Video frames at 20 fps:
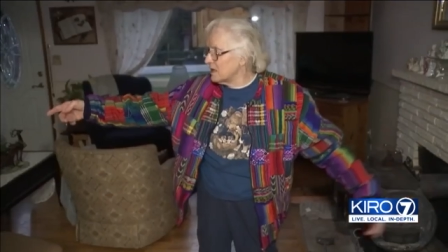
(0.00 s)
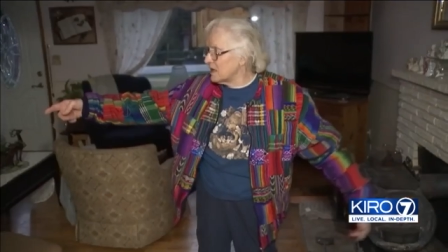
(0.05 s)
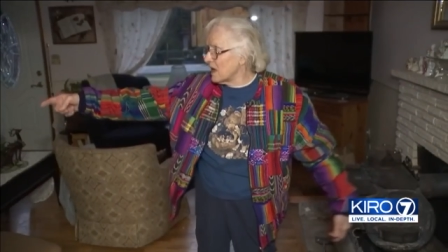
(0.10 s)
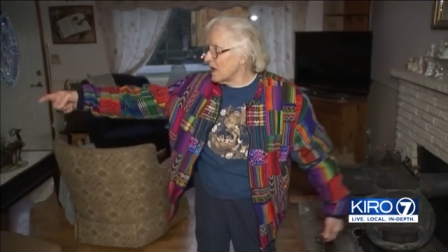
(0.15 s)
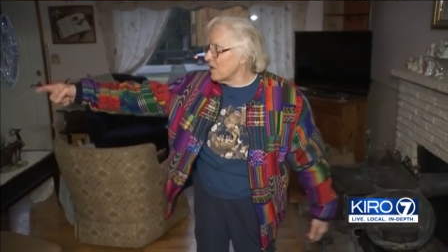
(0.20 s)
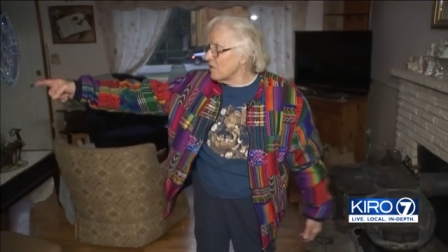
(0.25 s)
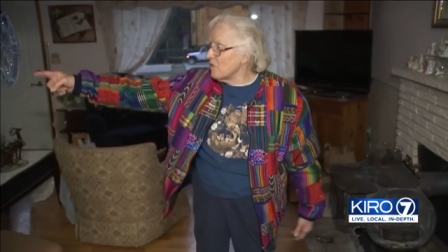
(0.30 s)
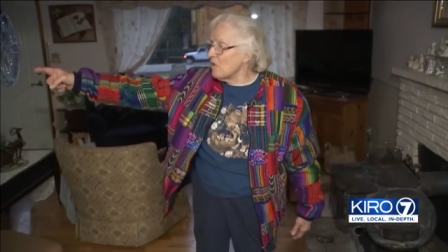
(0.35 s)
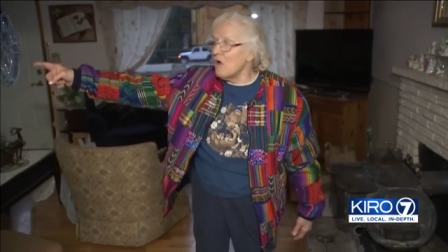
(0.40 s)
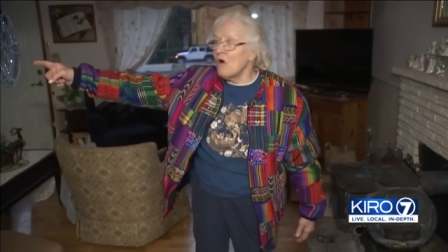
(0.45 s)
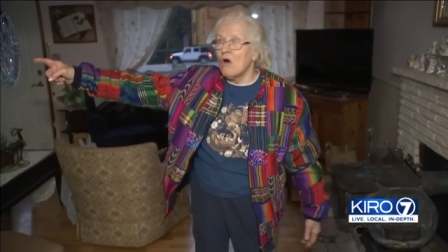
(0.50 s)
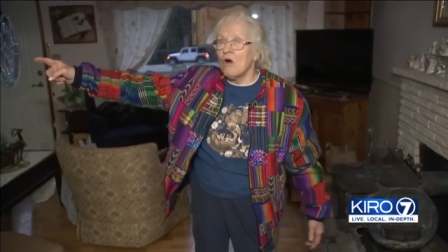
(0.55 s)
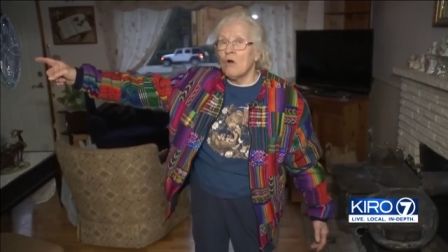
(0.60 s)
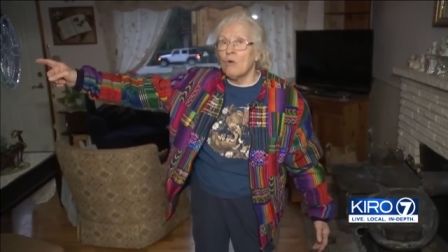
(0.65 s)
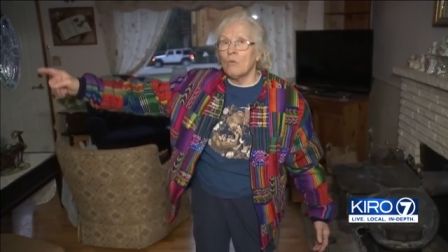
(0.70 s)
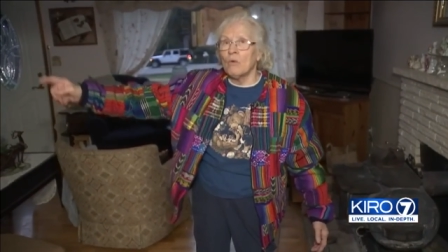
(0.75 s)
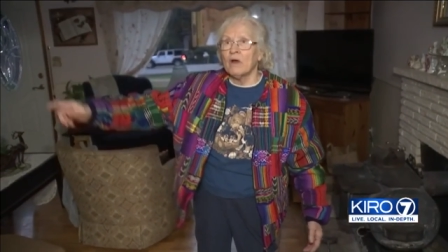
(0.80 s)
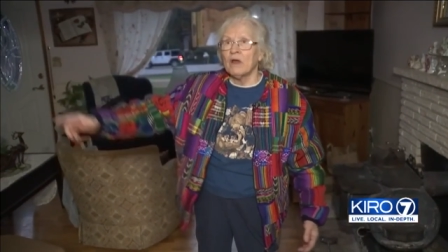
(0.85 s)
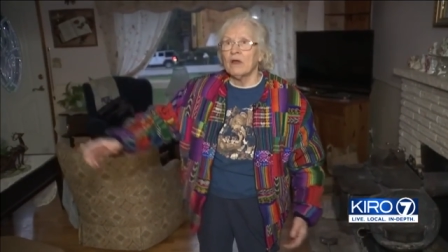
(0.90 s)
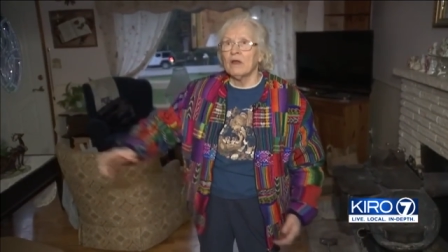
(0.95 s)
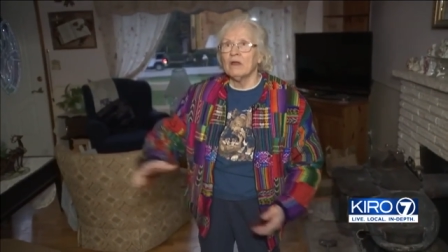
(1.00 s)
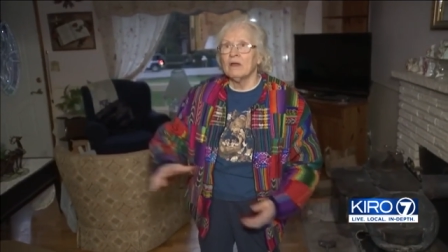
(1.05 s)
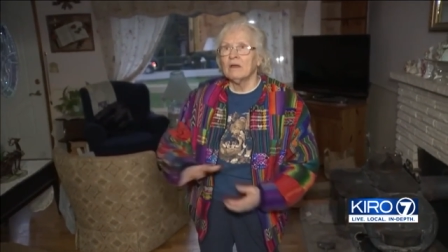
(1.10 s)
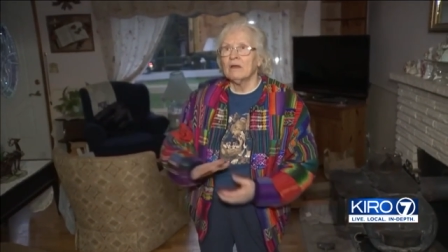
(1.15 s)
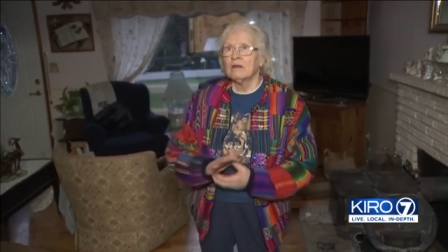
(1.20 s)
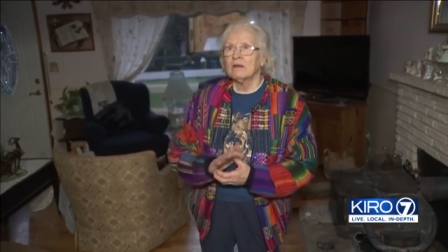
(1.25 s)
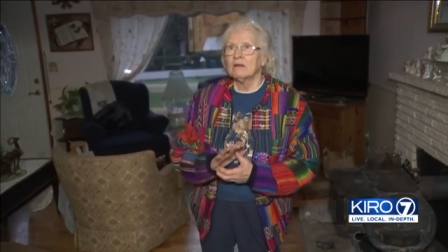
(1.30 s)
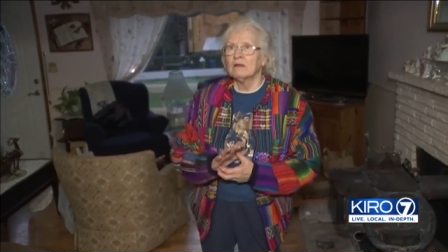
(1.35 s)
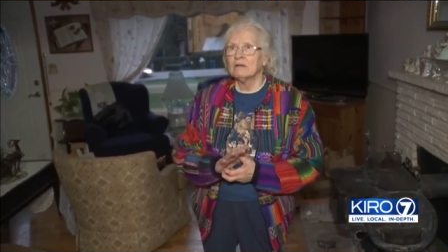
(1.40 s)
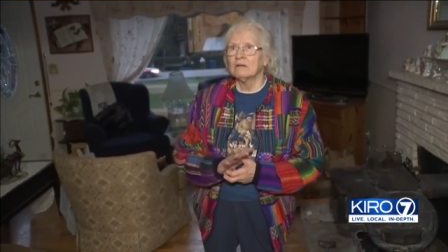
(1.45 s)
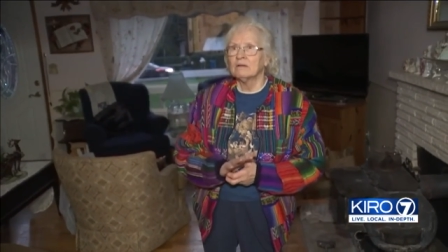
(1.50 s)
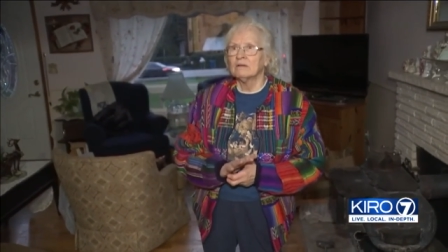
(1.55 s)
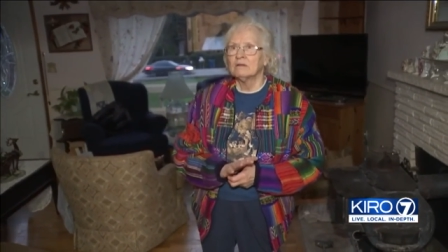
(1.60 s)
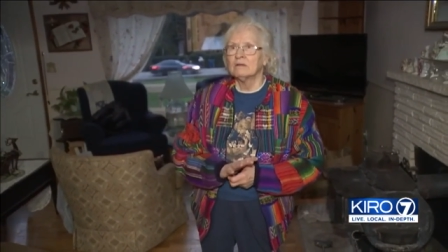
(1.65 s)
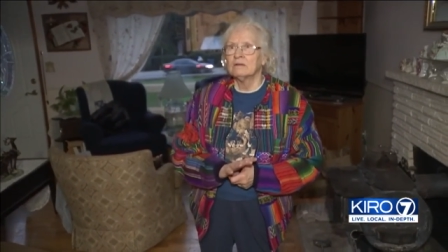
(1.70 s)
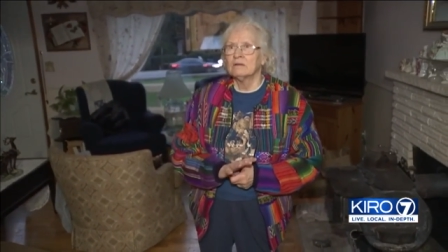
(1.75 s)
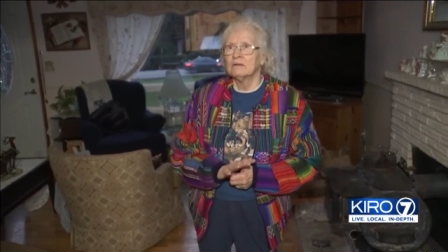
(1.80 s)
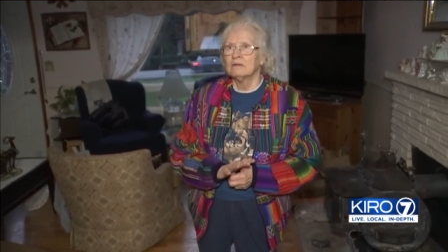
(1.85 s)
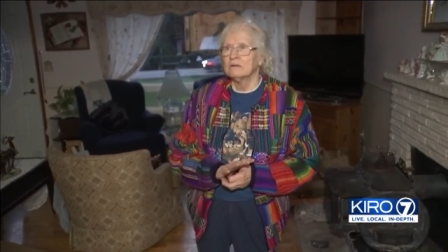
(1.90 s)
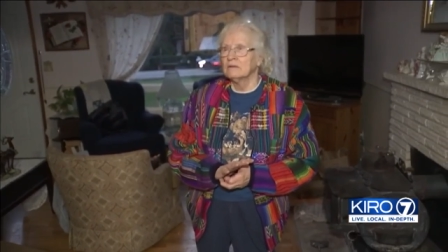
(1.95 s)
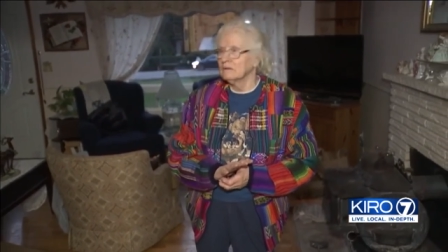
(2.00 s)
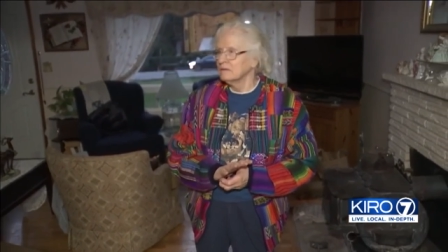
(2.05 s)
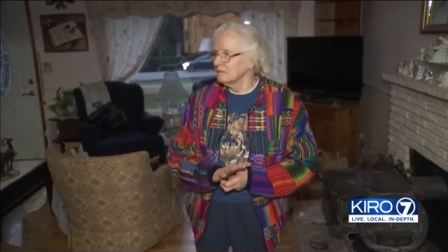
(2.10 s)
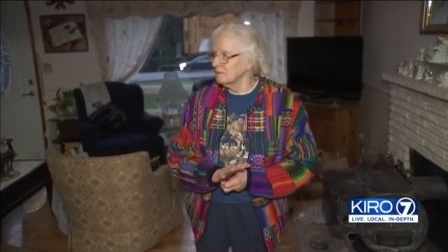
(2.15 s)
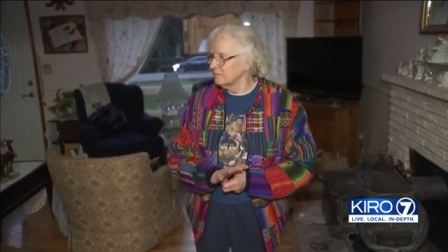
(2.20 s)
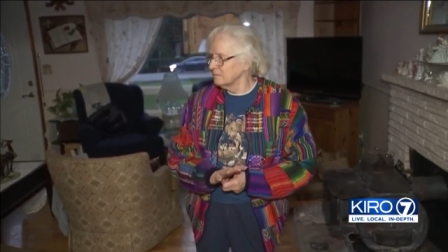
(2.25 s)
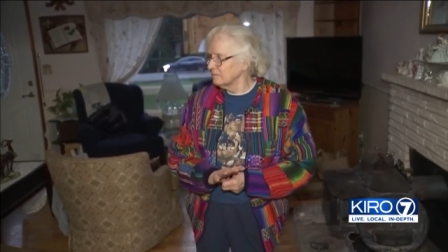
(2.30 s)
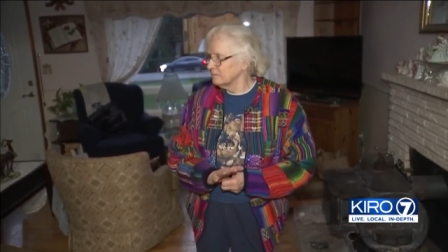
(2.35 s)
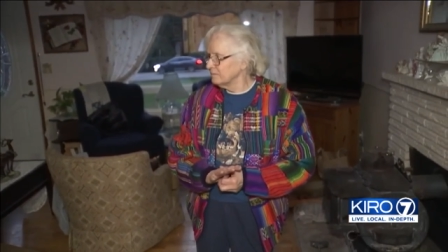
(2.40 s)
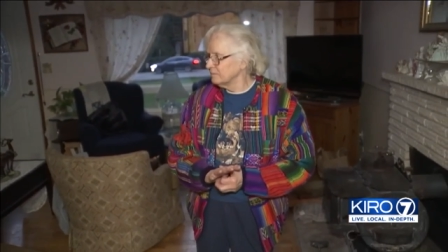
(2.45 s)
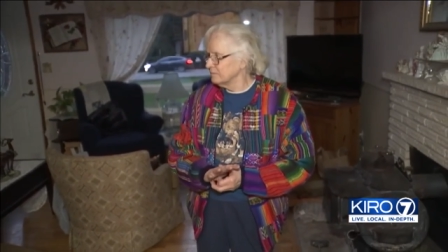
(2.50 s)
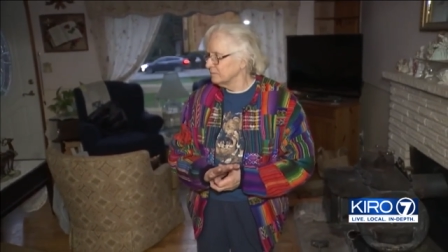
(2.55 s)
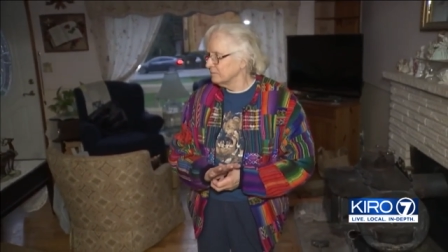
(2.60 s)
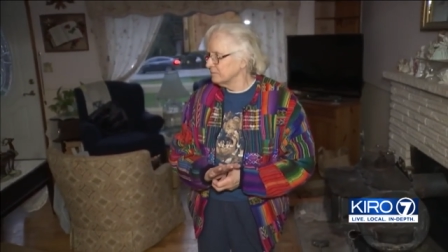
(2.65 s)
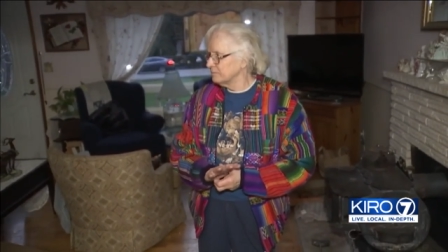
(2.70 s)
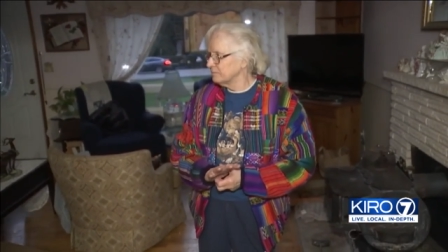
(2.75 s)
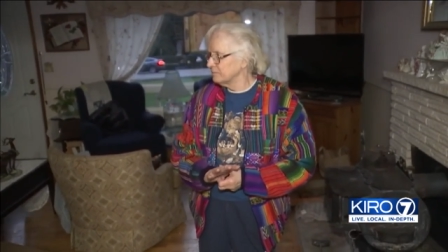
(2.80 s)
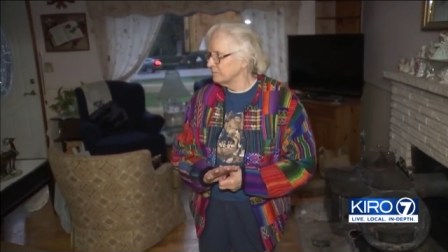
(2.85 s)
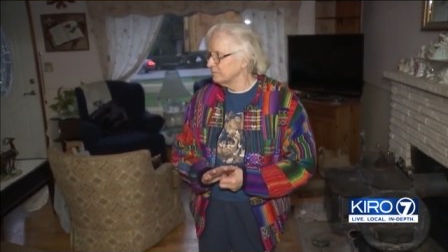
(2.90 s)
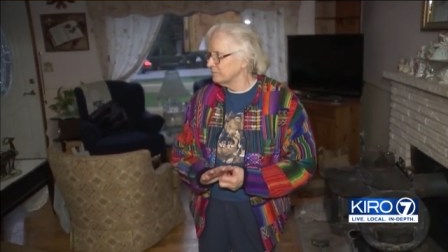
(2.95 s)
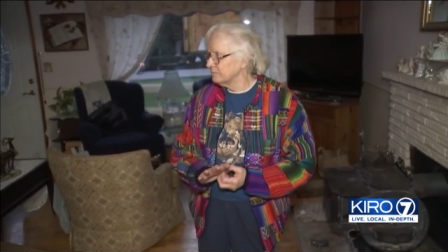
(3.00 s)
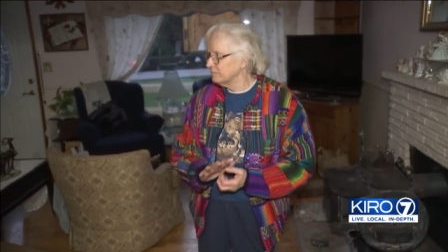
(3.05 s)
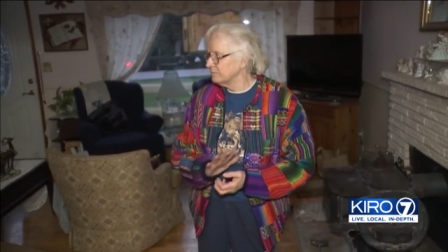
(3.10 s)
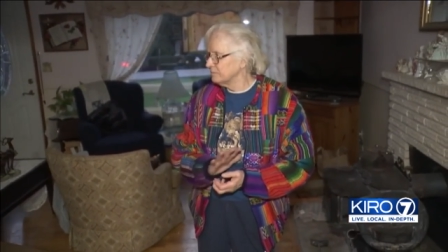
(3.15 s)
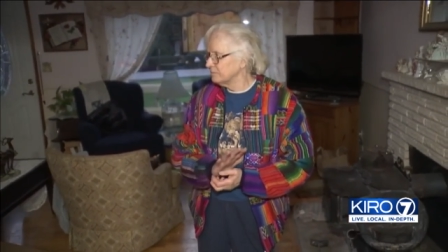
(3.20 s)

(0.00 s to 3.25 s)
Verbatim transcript: And down the hallway. Where it had never been before.